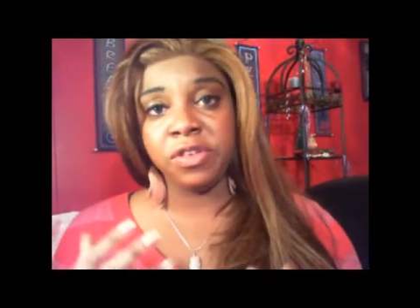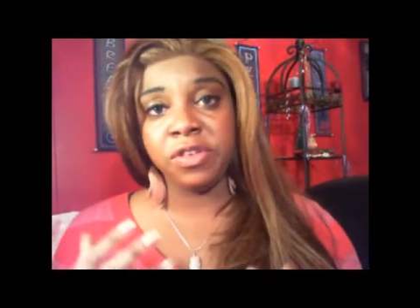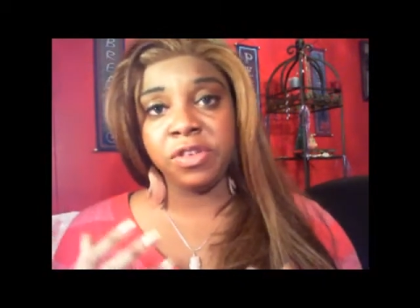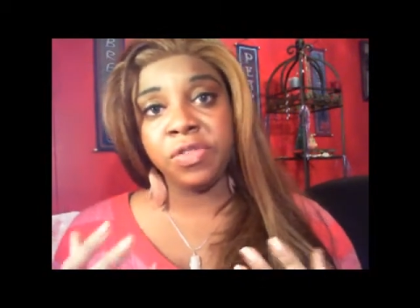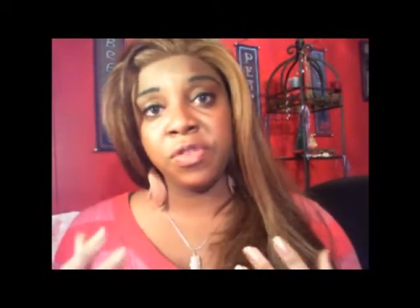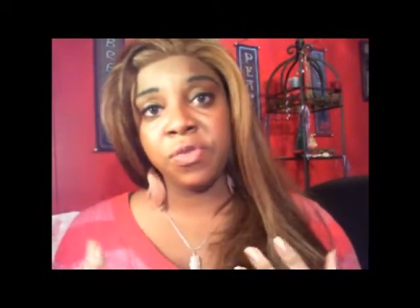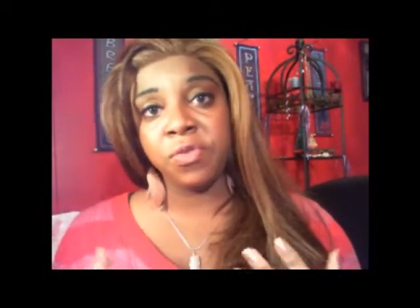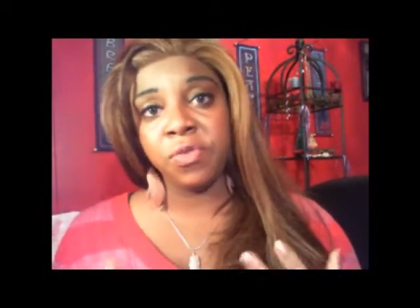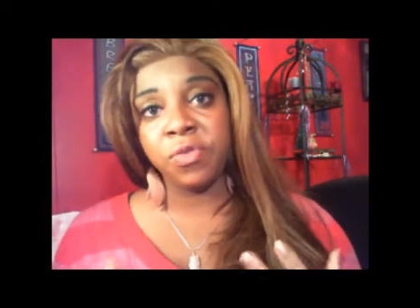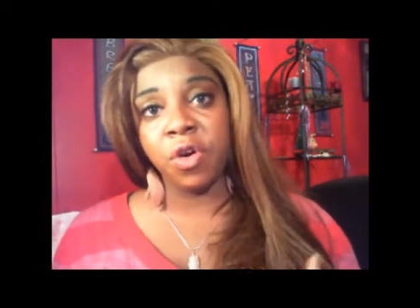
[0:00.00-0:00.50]
There's
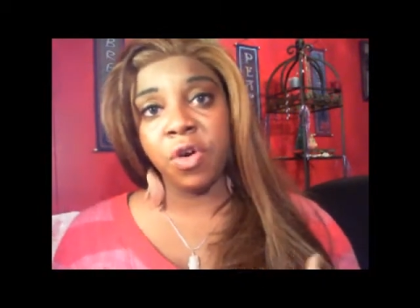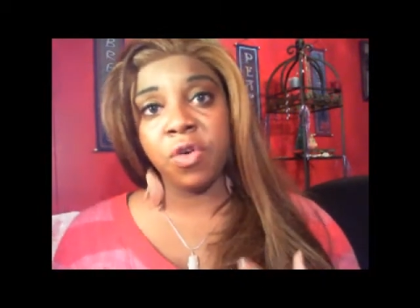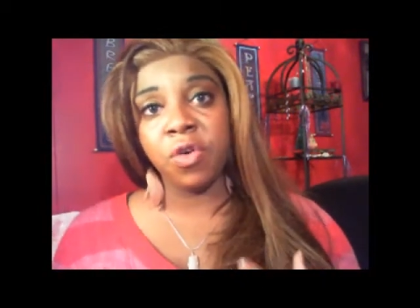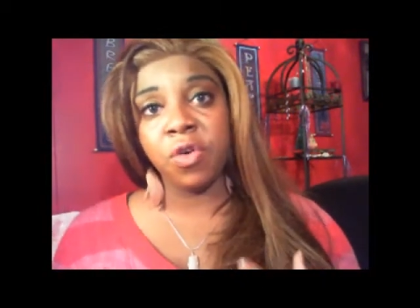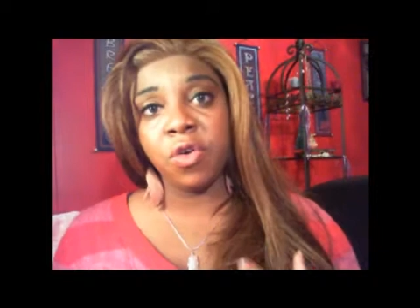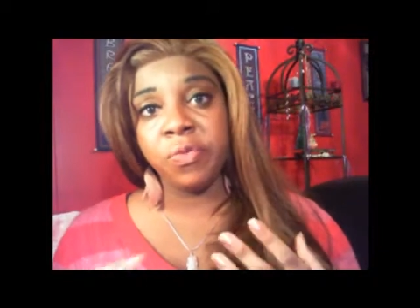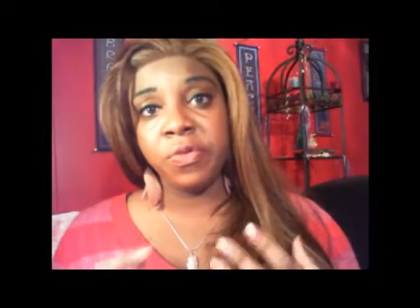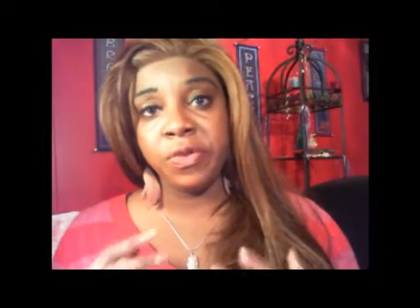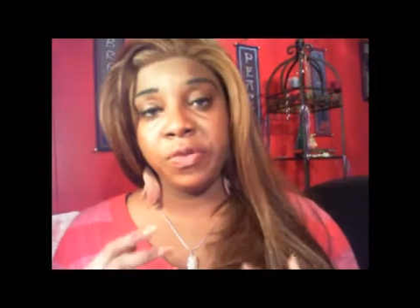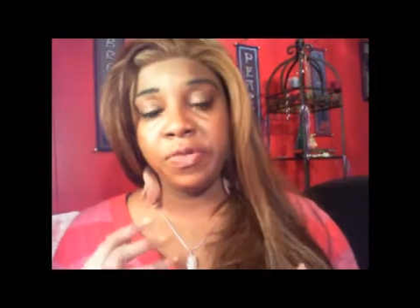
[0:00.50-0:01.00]
nothing
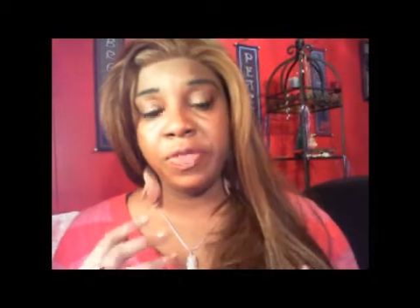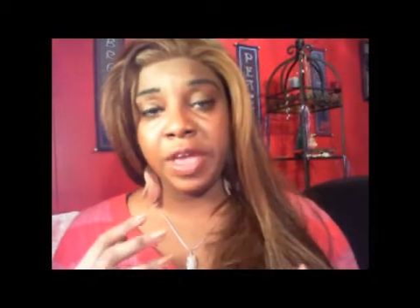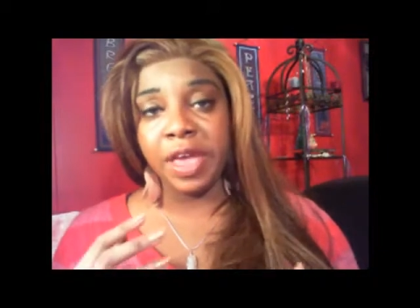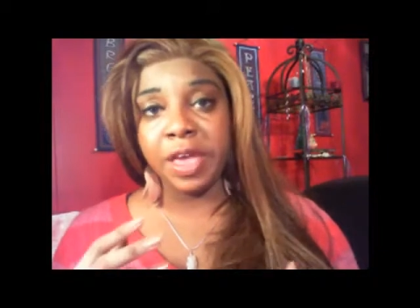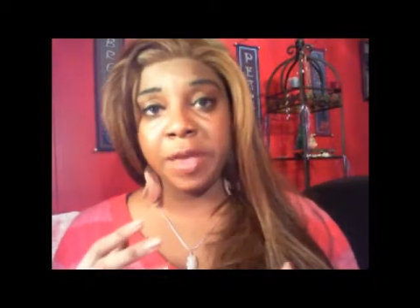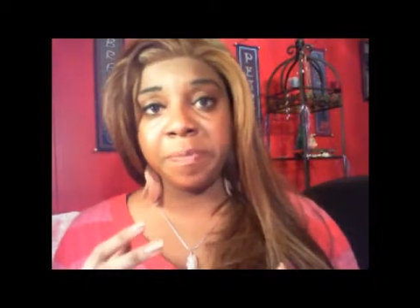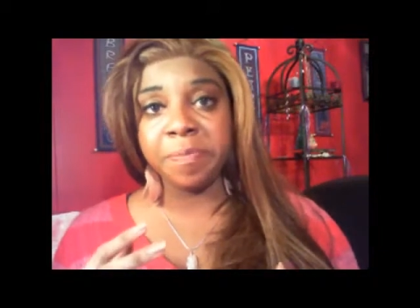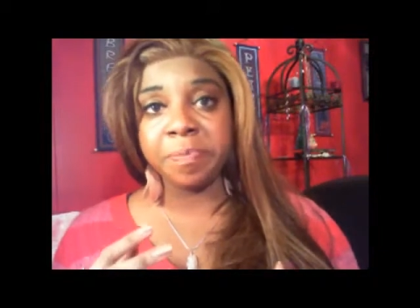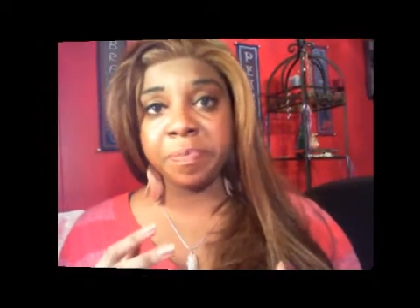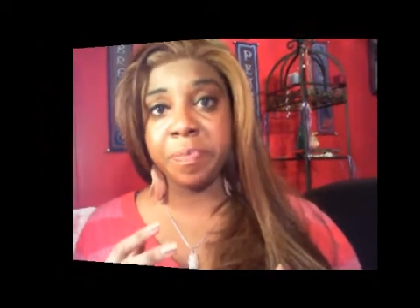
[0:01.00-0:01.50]
wrong with
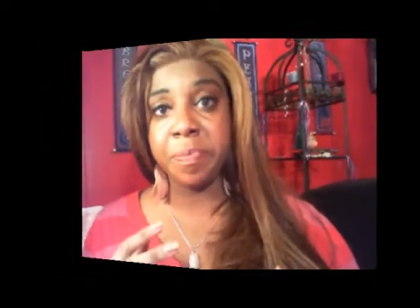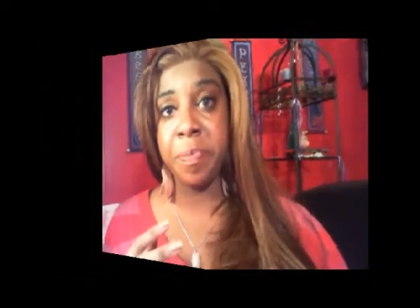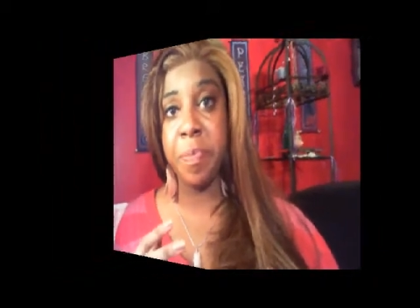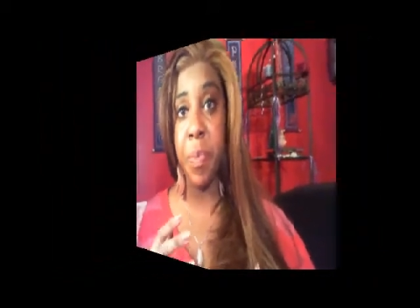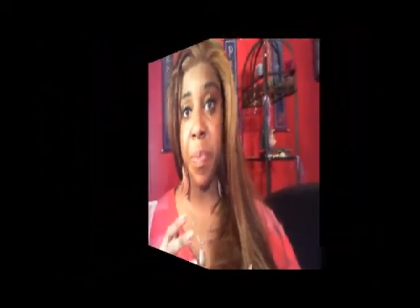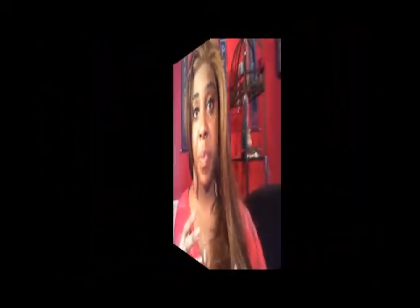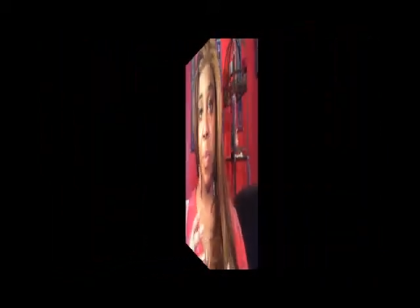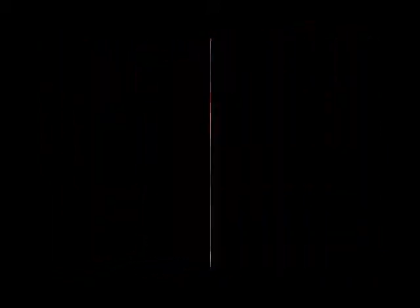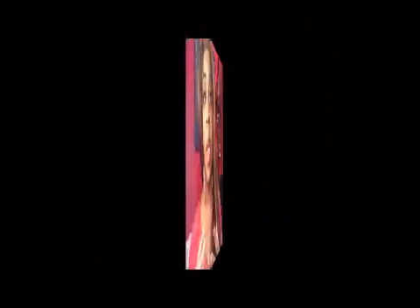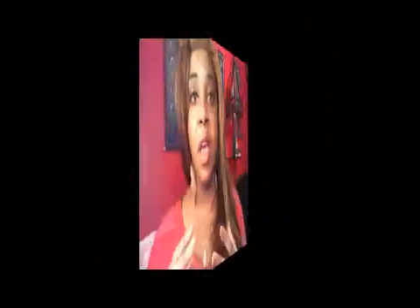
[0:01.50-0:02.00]
that.
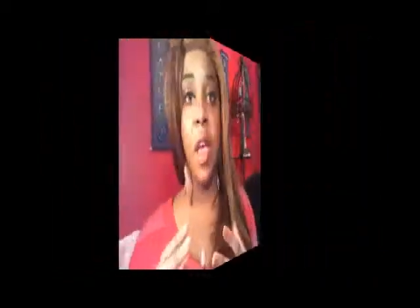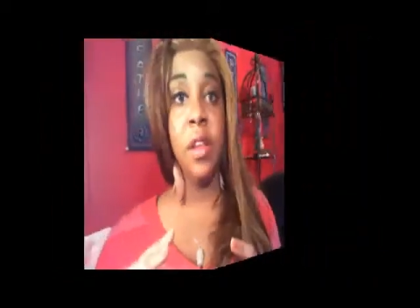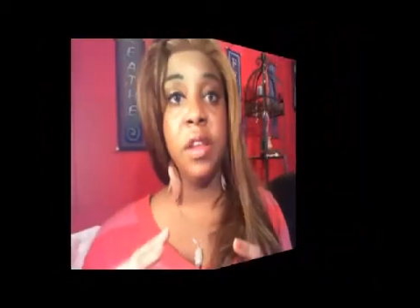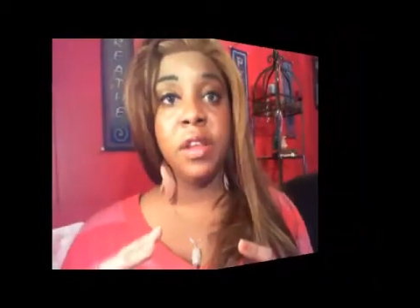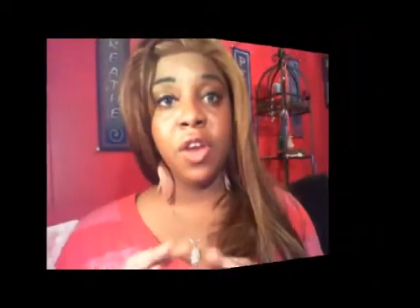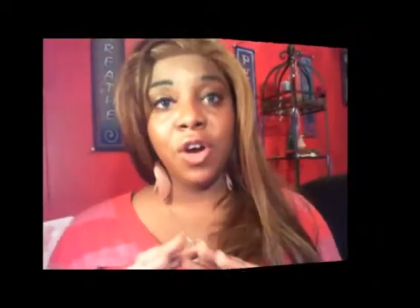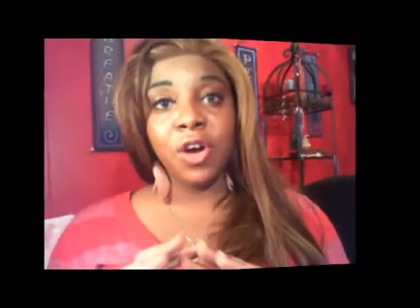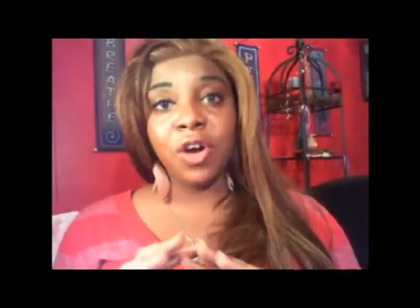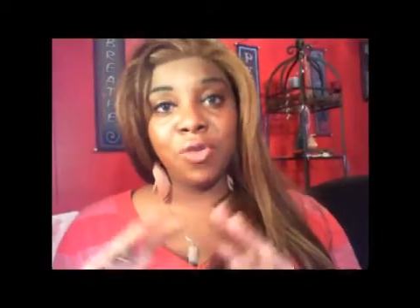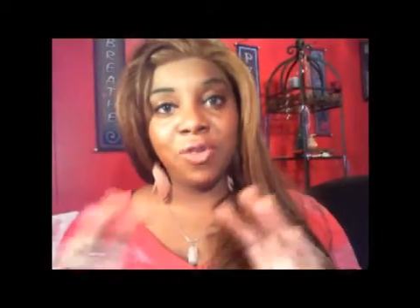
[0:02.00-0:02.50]

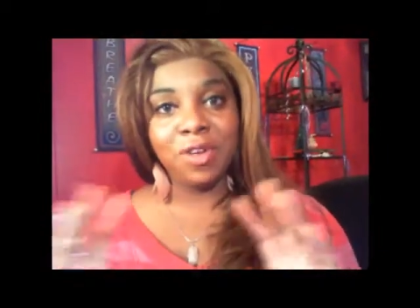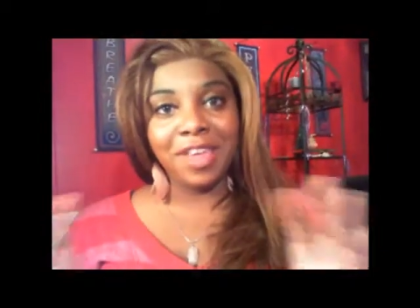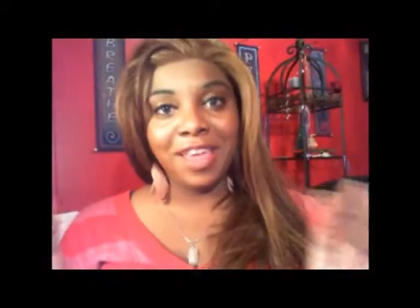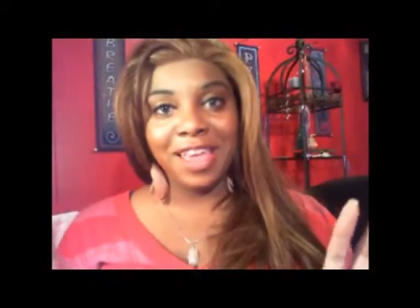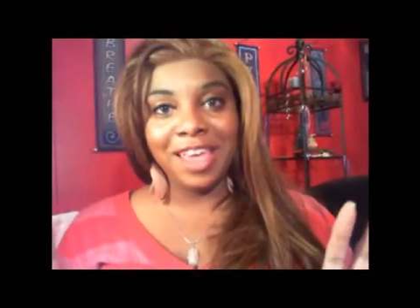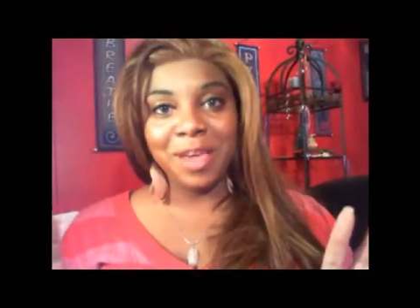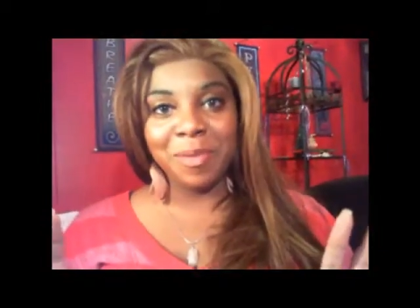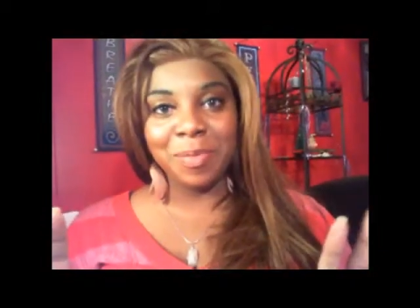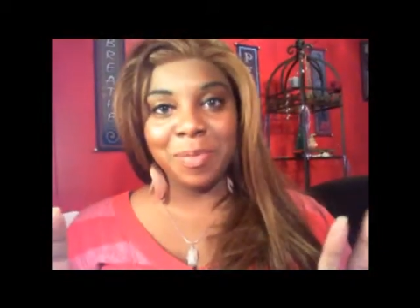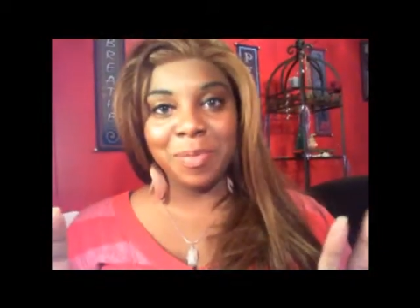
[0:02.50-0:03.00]
The
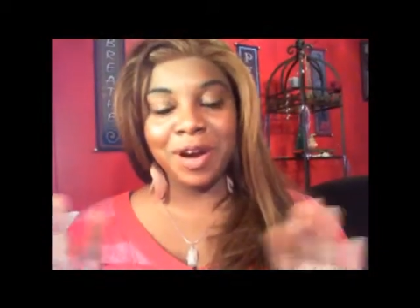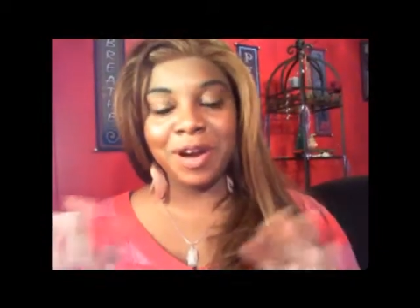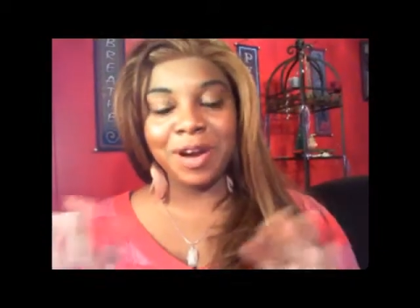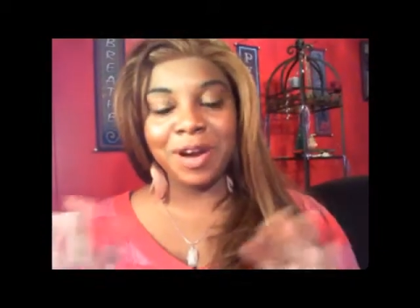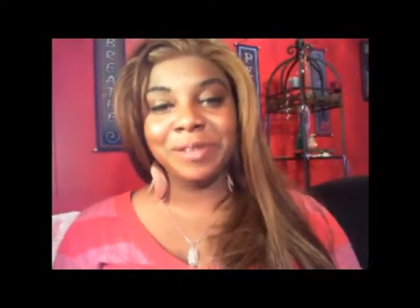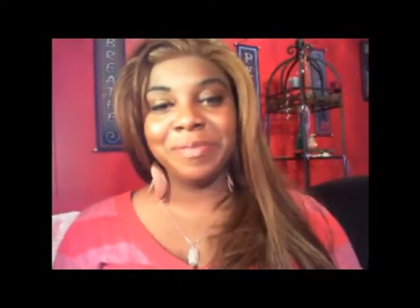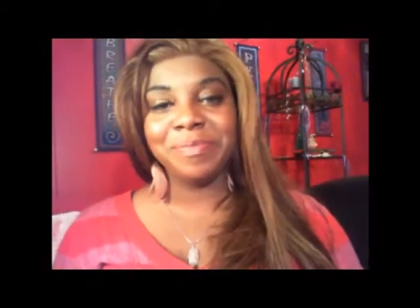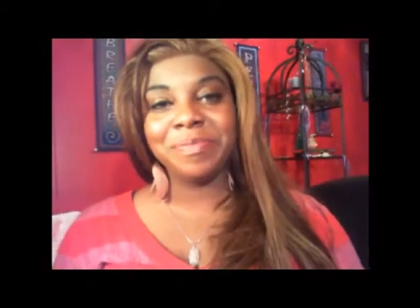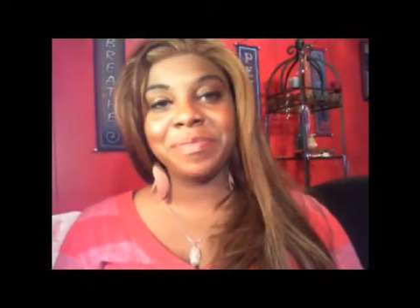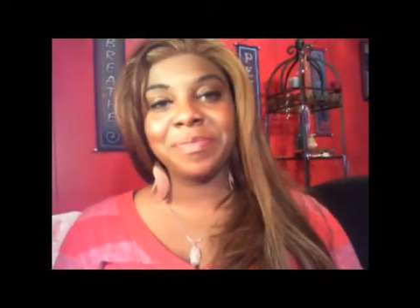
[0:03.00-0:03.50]
okay
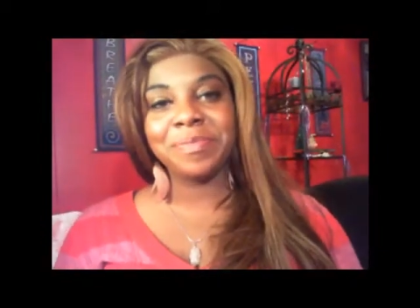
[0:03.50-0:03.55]
part,